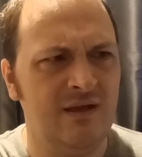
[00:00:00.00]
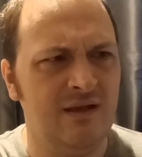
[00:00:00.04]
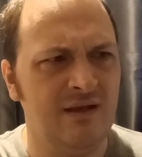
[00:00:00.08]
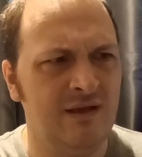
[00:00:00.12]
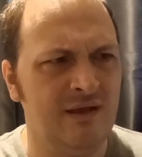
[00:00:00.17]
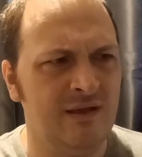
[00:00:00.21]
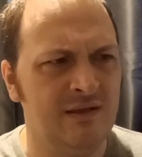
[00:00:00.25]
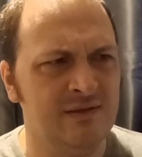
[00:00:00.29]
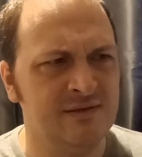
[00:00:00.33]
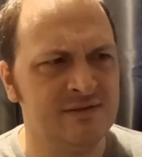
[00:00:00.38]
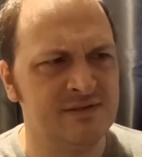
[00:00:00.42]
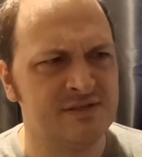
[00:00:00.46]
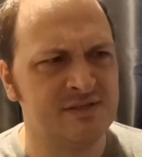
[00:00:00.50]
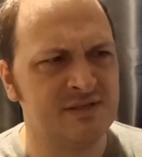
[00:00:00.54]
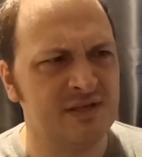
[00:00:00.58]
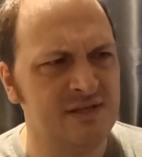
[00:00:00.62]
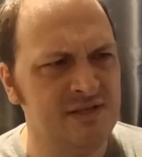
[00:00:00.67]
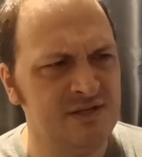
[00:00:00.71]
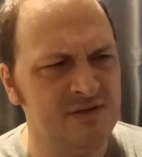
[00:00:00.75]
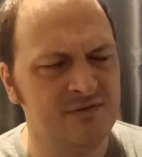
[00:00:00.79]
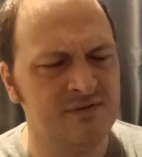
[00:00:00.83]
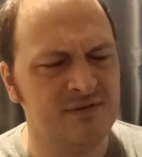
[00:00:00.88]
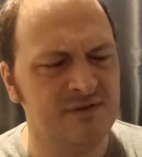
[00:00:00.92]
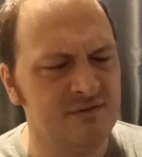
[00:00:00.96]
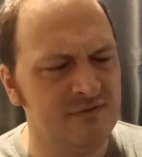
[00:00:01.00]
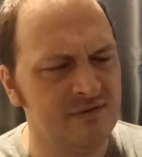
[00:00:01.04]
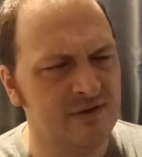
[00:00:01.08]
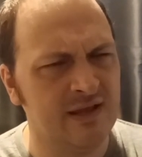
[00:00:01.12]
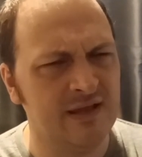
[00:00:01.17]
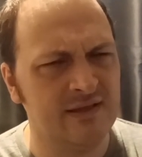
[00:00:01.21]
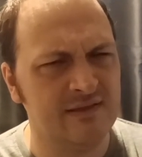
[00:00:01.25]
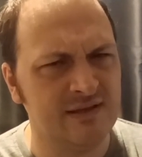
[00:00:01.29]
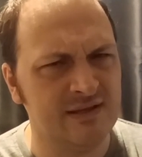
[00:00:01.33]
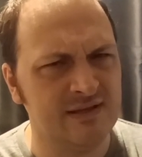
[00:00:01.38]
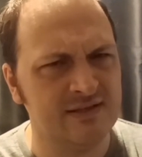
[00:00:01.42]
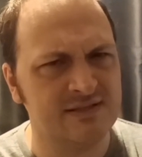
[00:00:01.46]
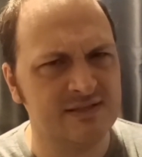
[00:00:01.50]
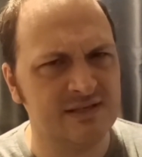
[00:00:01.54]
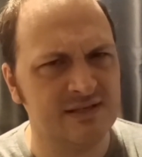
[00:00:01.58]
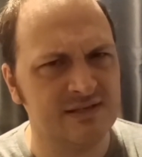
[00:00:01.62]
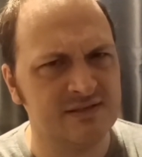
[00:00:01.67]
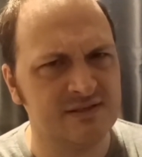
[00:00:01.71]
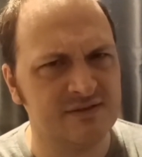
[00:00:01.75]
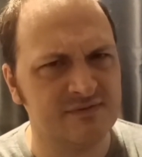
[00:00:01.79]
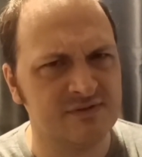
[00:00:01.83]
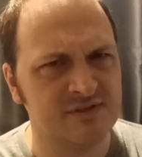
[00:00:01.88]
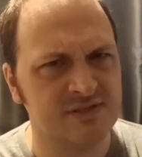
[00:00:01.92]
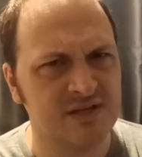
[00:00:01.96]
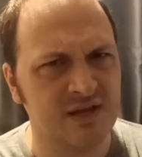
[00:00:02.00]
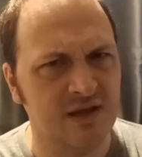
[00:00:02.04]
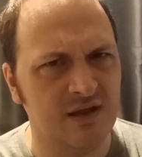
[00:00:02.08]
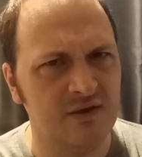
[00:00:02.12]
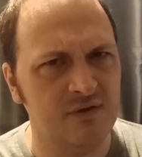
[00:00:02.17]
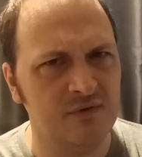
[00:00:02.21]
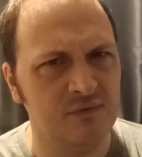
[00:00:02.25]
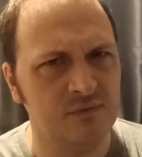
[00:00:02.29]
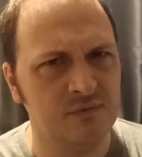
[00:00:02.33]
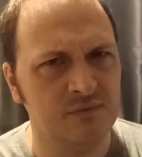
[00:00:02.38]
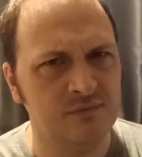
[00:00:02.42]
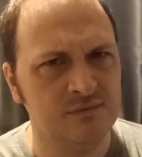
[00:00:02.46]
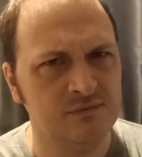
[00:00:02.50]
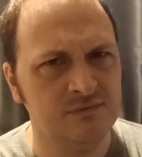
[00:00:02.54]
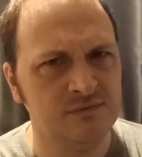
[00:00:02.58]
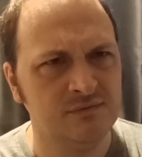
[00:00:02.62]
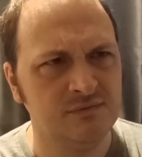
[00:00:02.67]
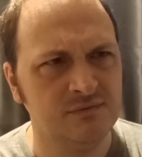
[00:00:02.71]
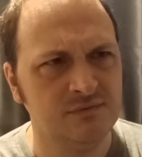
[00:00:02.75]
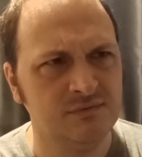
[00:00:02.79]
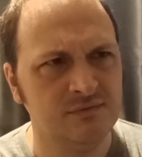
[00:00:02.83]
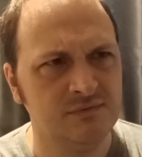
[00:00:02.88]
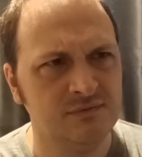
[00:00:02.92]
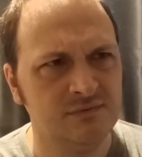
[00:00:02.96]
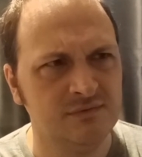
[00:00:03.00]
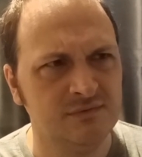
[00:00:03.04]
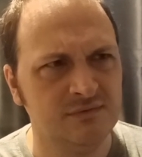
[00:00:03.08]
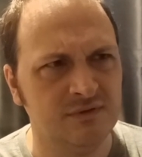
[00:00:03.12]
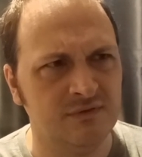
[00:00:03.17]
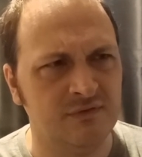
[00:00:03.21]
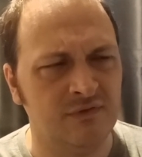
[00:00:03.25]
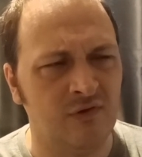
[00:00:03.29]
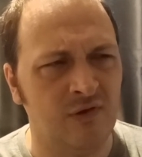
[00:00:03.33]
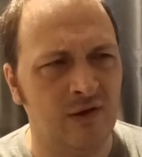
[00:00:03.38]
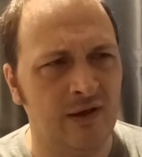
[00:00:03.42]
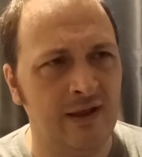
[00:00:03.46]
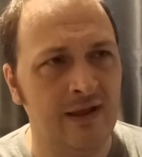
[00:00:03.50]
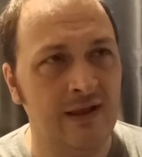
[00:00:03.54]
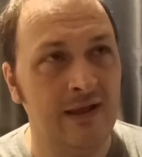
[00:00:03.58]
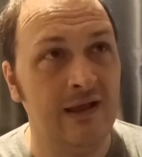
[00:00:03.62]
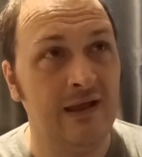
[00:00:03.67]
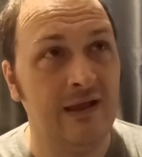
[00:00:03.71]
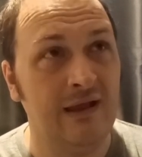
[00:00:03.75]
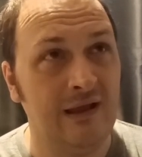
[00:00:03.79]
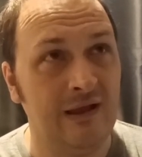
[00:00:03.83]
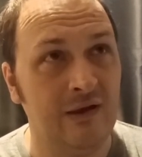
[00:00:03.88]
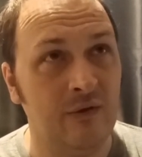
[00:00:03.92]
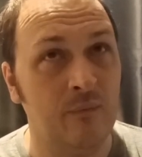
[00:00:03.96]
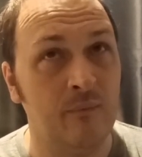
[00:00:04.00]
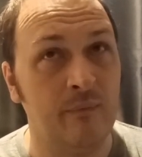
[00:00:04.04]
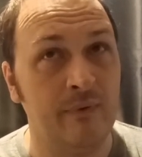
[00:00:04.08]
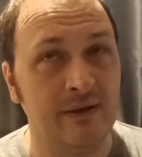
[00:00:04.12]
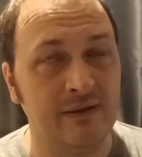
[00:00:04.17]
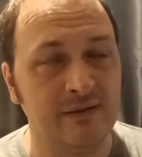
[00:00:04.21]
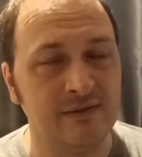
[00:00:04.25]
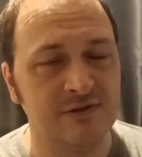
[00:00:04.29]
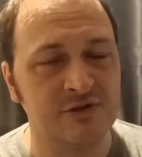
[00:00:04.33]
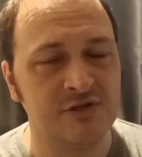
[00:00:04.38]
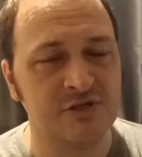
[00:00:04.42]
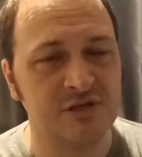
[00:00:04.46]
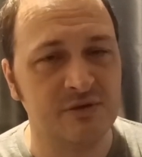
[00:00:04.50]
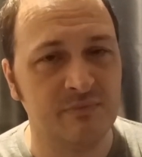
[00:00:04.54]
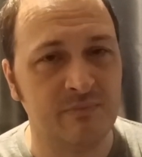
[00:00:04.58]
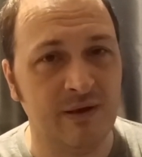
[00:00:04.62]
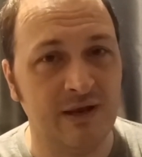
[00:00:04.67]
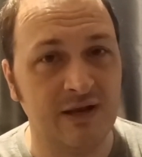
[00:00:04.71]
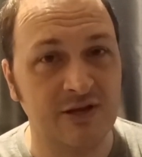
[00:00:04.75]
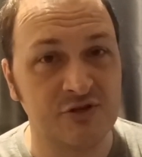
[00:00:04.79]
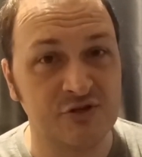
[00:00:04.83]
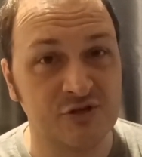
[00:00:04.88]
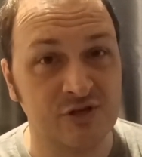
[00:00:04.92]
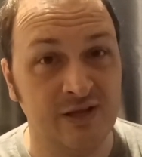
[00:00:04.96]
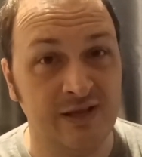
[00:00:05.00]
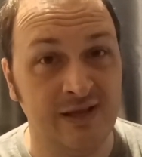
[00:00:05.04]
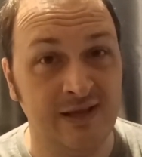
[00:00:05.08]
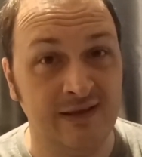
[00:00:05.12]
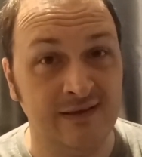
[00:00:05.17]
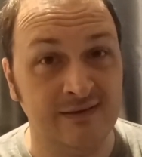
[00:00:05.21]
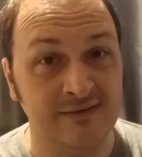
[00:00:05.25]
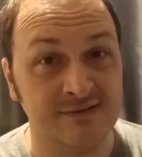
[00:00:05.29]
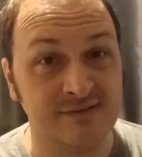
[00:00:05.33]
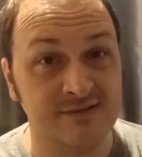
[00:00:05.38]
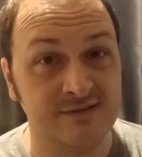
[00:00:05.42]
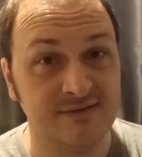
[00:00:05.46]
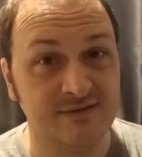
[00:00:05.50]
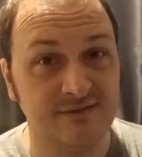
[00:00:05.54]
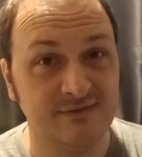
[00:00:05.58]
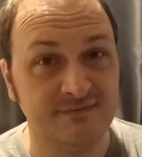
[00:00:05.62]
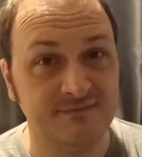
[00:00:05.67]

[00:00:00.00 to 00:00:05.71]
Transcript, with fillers: and as I say, you do get that sense of scale. Of like how big the ship actually is.